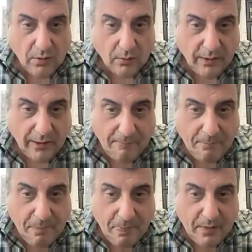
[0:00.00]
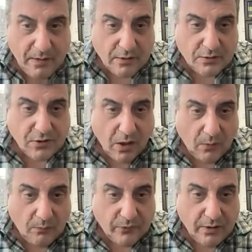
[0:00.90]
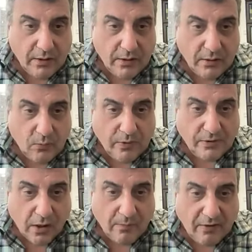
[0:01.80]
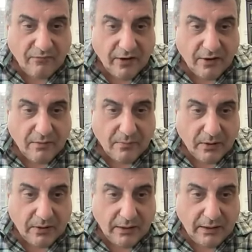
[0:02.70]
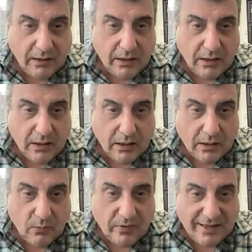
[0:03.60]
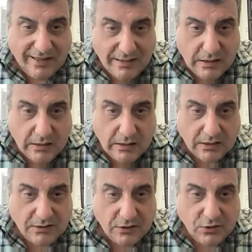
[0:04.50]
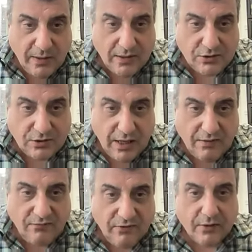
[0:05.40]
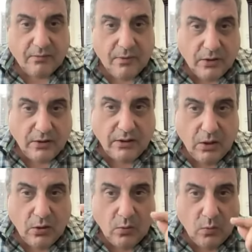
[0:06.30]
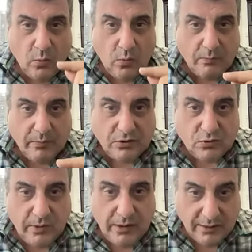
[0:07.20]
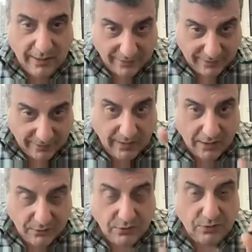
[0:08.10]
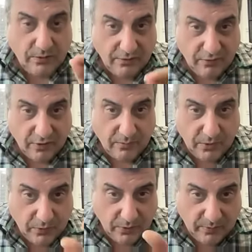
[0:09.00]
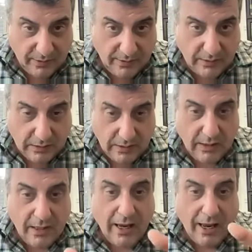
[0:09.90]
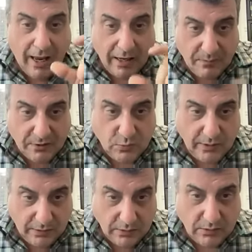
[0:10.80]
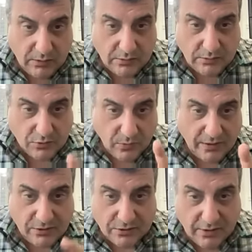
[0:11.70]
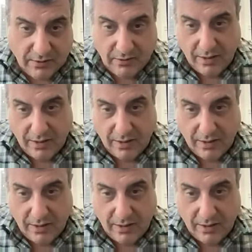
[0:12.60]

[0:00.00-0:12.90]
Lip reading: Okay, so we talk about variability within a situation and variability between, and continuity and variability within and between situations. And